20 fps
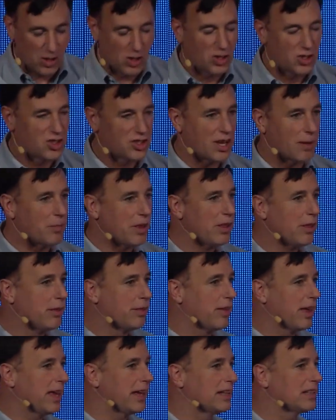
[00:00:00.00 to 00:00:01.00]
some of the
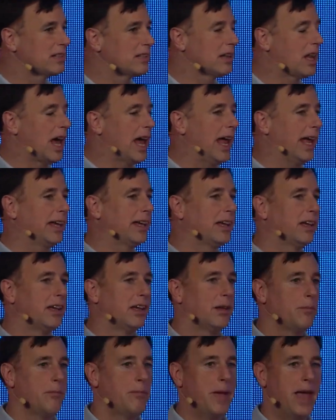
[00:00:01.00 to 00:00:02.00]
things like
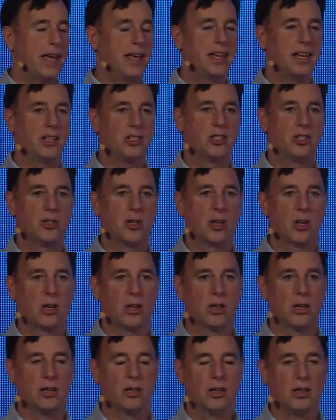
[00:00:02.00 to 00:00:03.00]
making
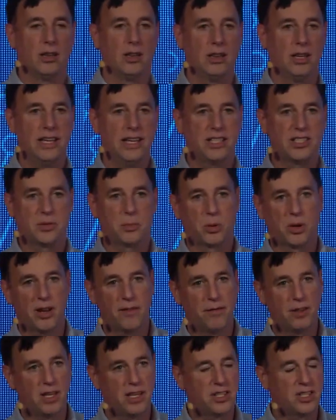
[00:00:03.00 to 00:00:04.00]
sure least
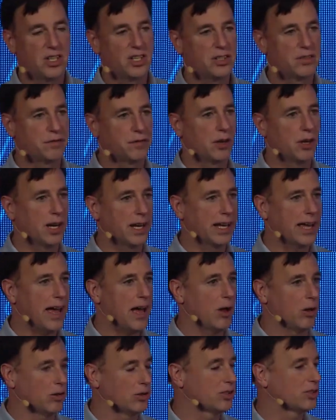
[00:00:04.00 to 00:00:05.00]
privileges for
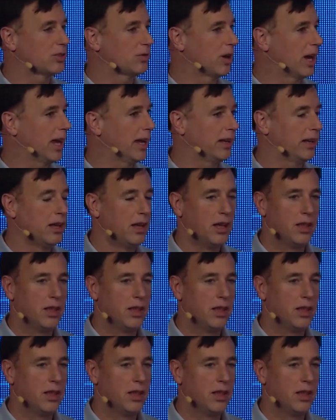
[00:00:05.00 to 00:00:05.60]
accounts, right?